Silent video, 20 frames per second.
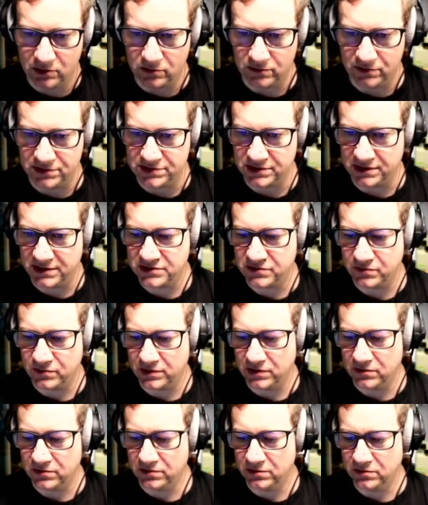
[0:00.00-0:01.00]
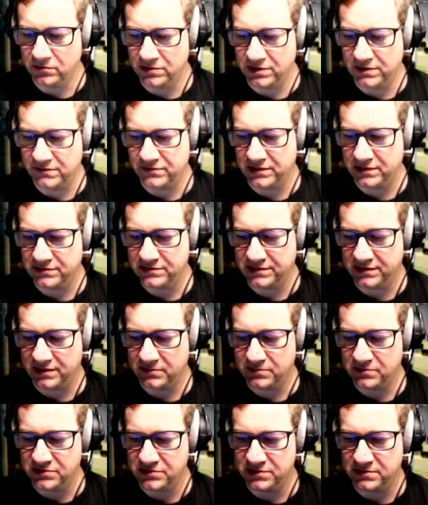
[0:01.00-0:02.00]
or a dice roll, or whatever else it
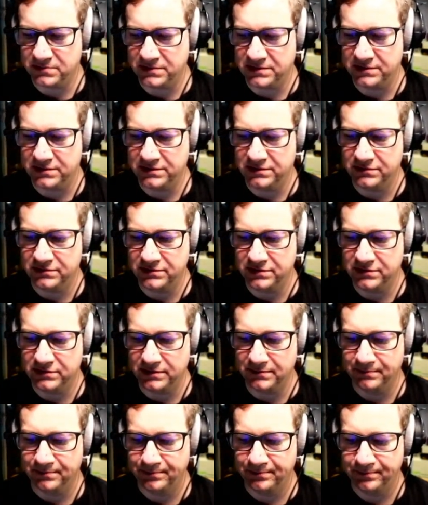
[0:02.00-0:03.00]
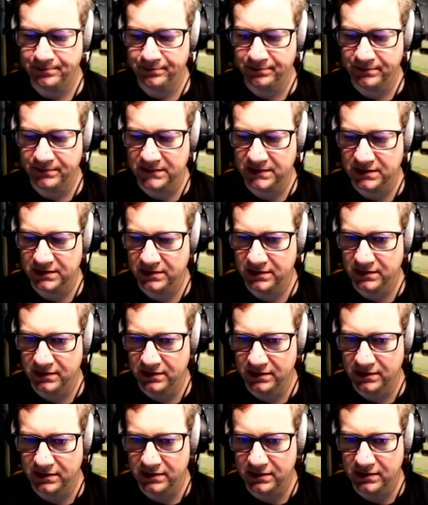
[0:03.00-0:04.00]
happens to be that you're doing.
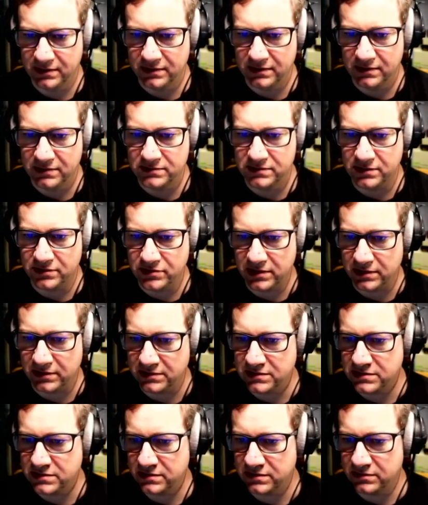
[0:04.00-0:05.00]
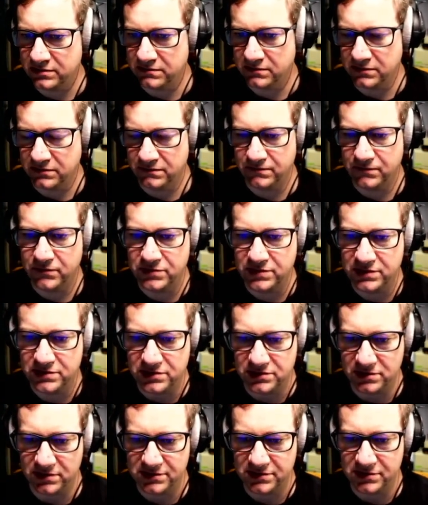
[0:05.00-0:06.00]
So yeah, it's the footage
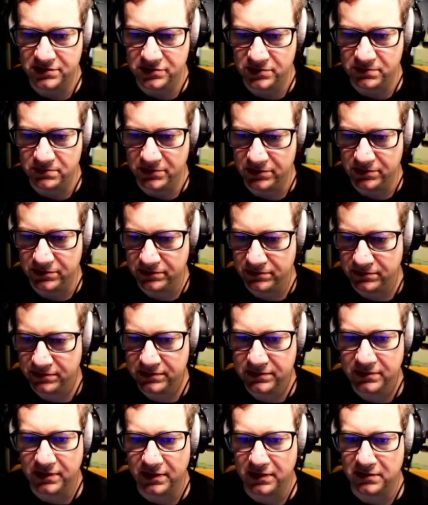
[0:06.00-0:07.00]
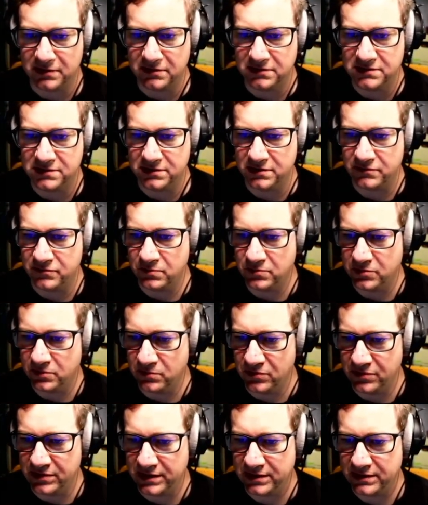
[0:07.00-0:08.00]
is nice and smooth. I don't have a
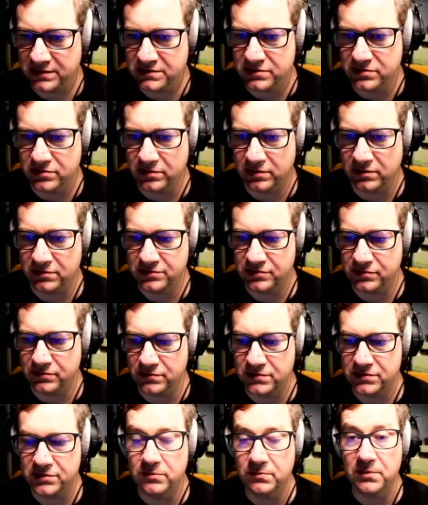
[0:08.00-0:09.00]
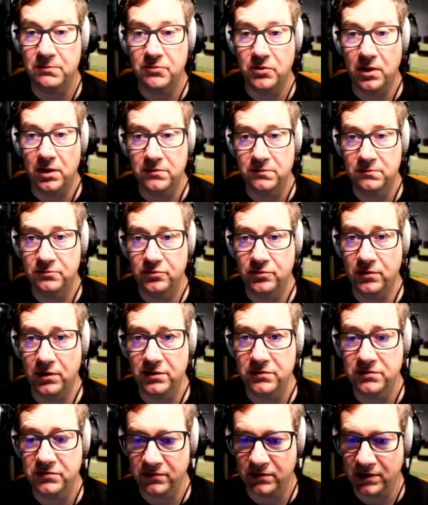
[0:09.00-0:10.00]
problem with that. It's not sort of super
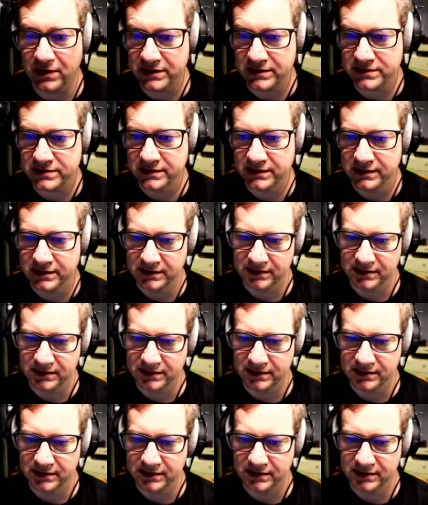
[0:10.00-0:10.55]
pro grade.